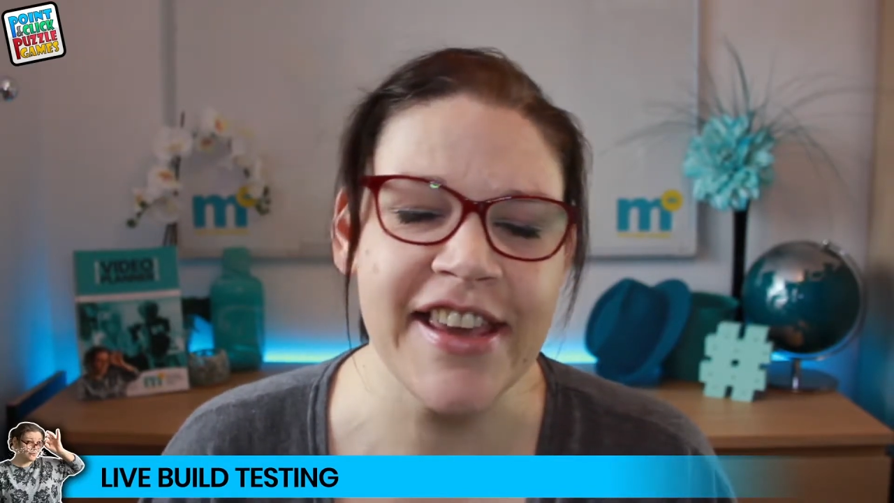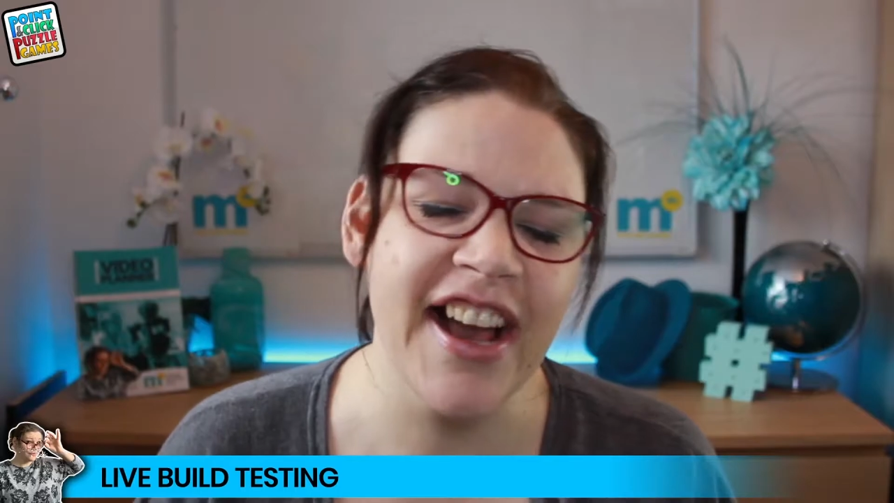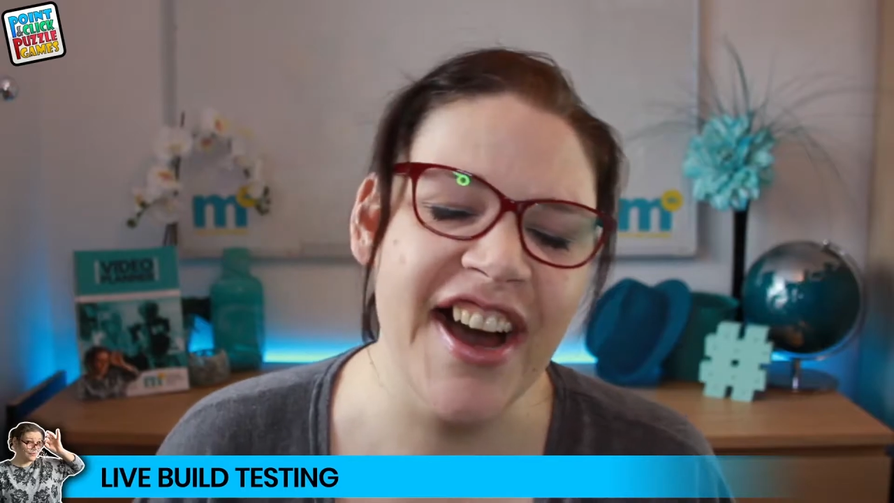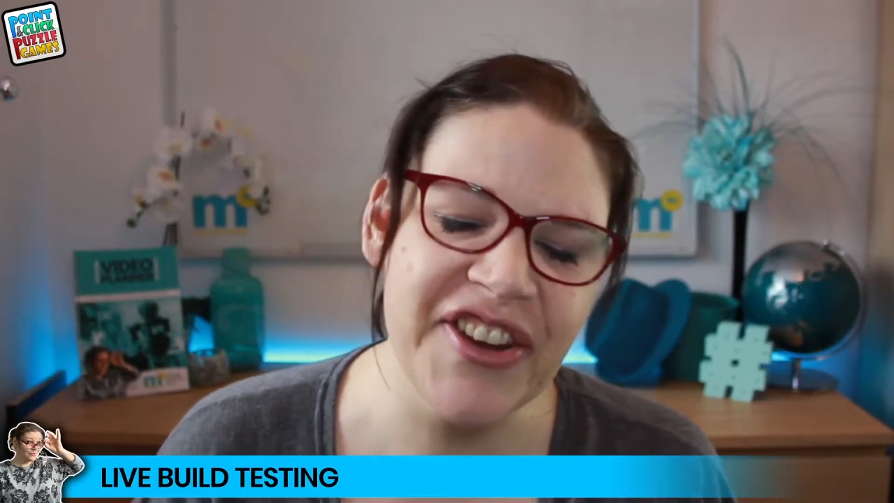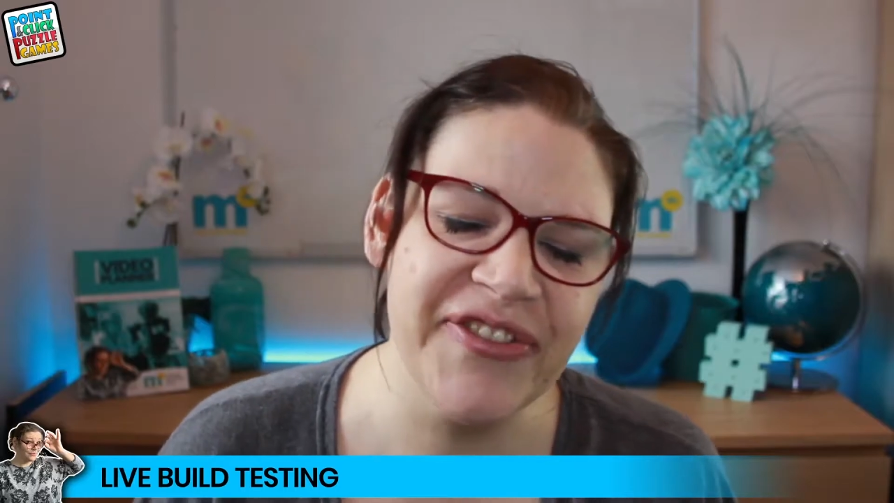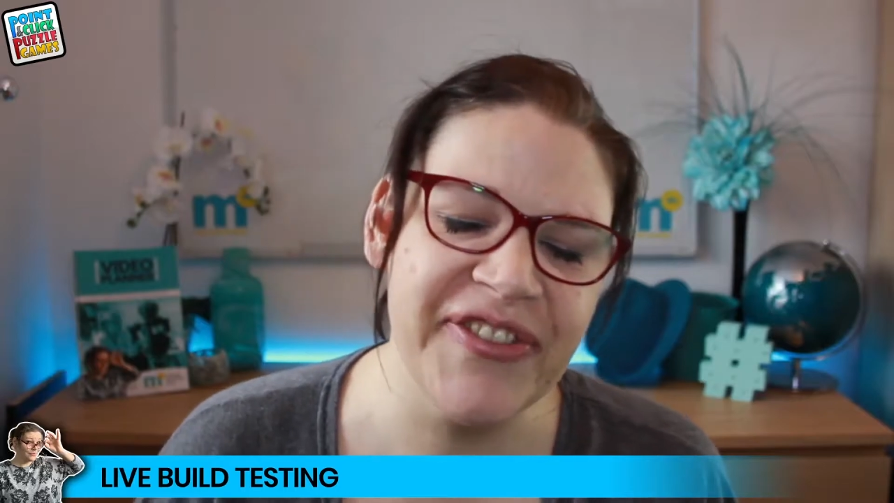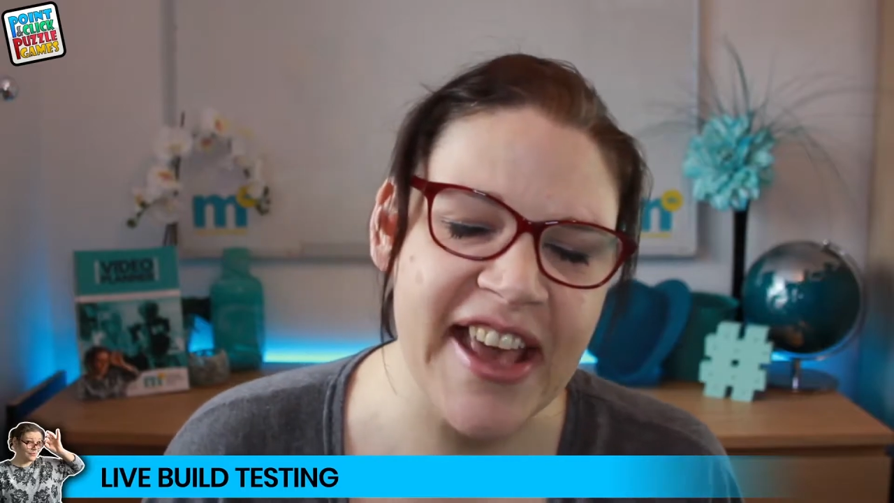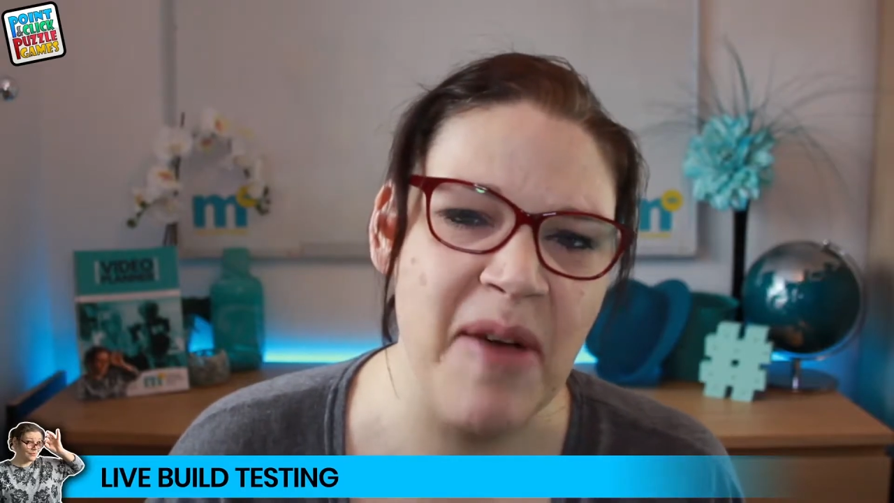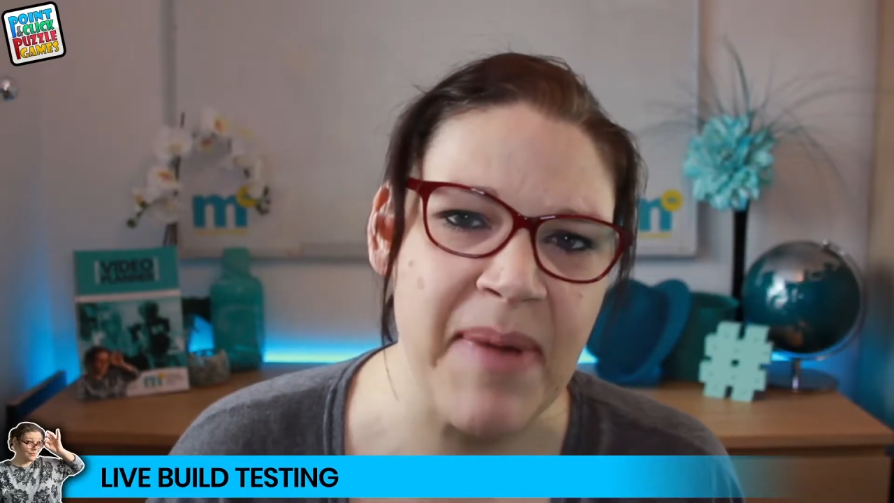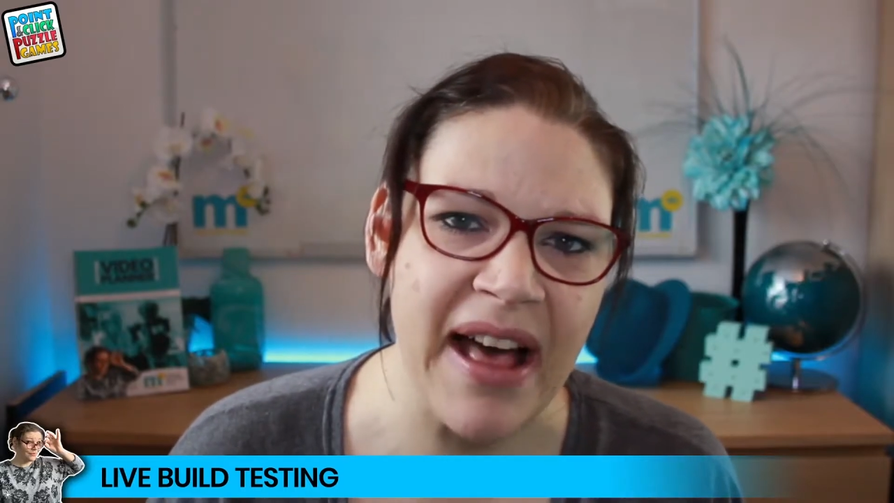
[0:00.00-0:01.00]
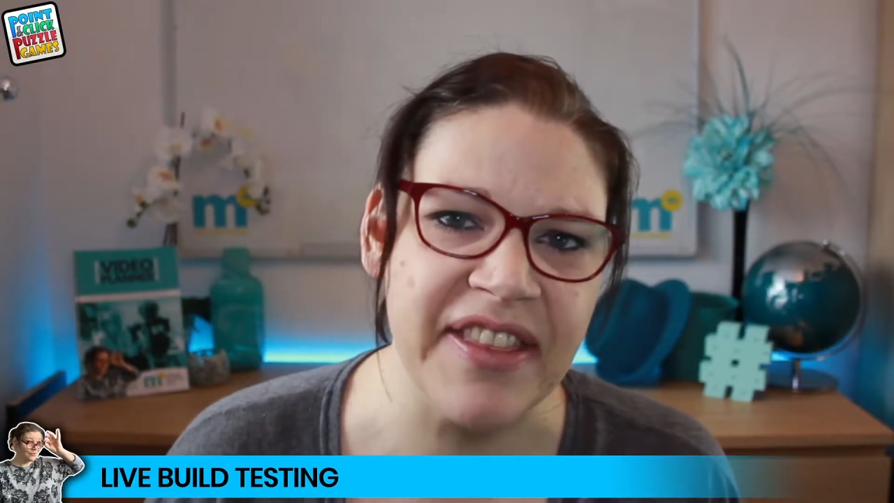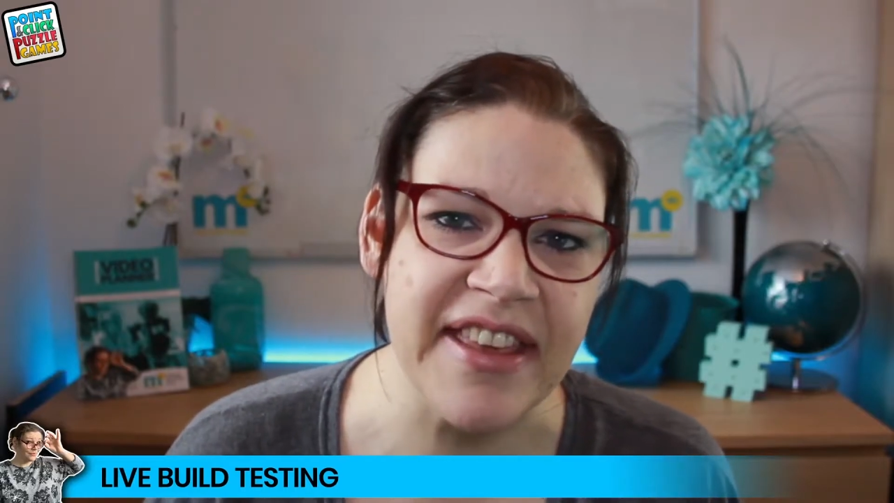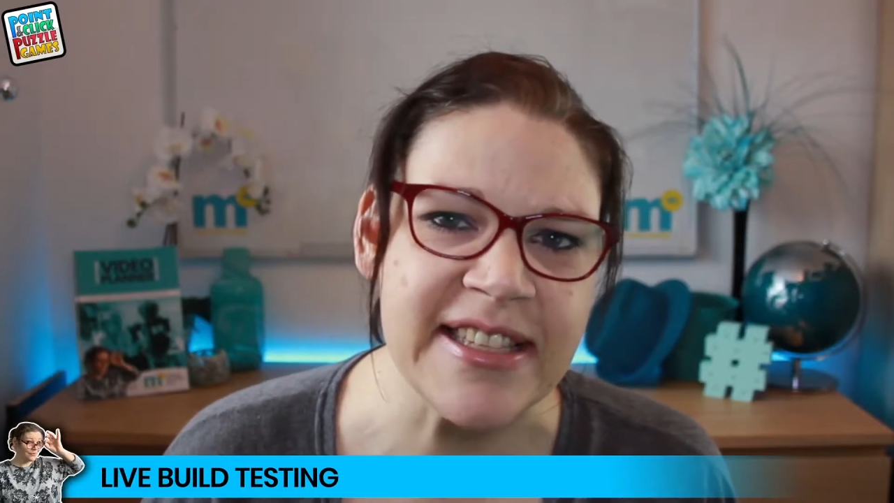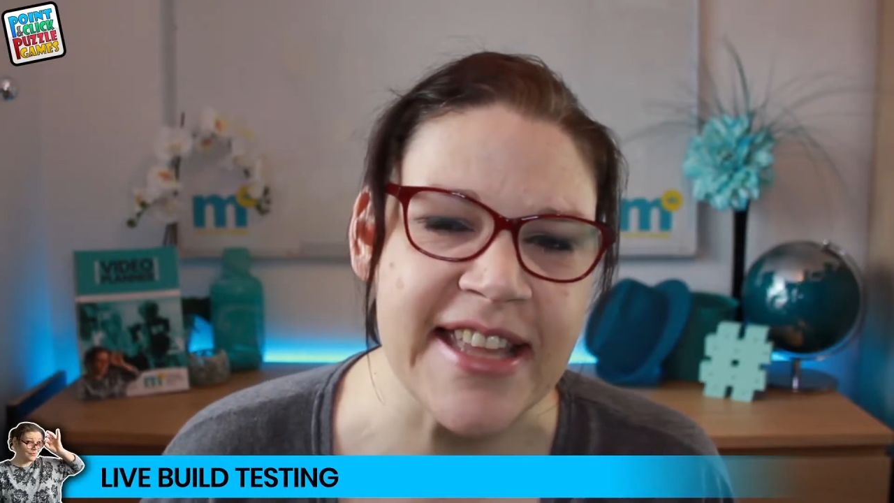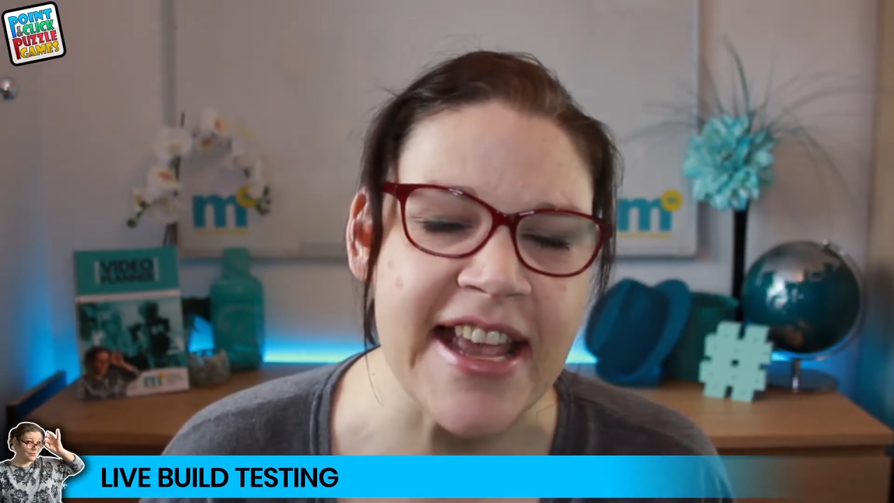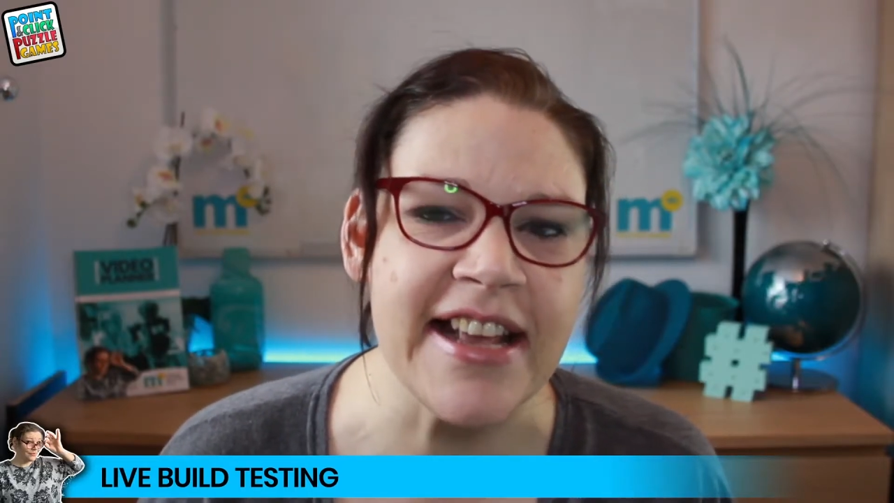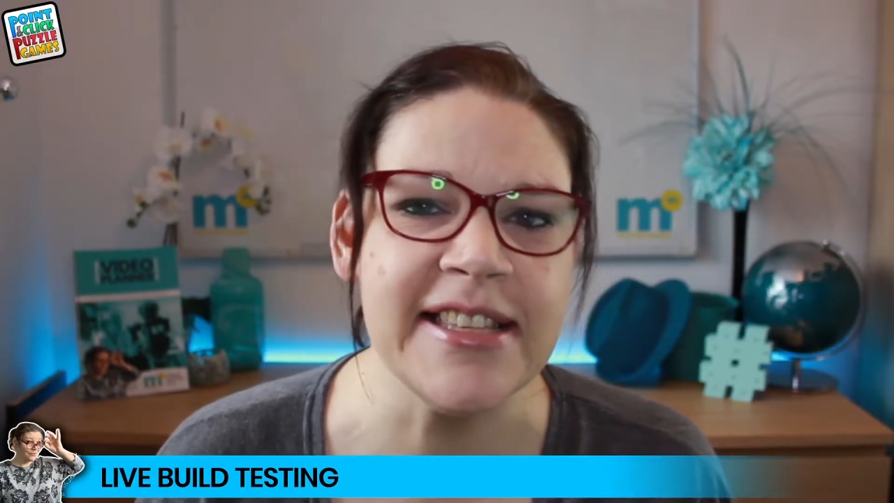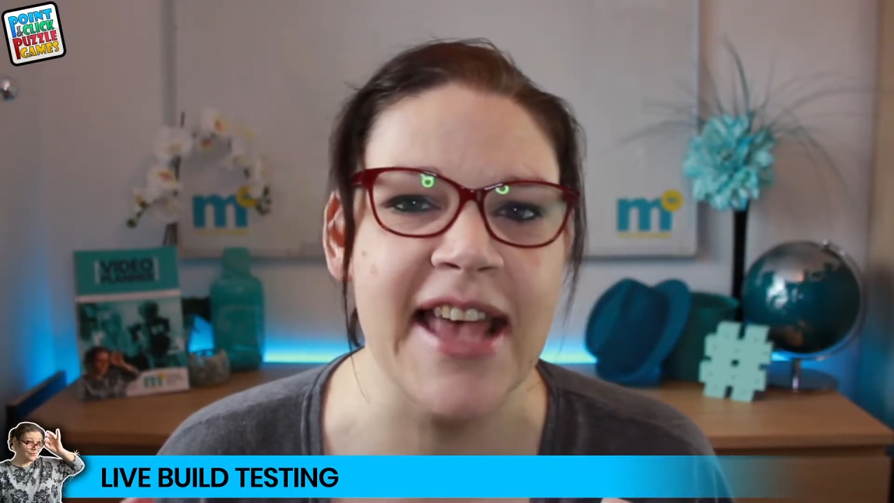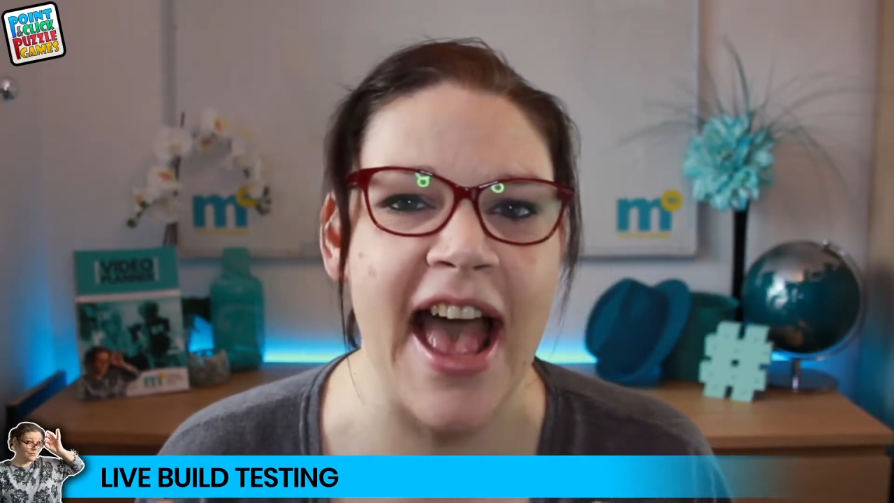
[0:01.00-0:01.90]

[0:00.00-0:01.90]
you kind of forget about these things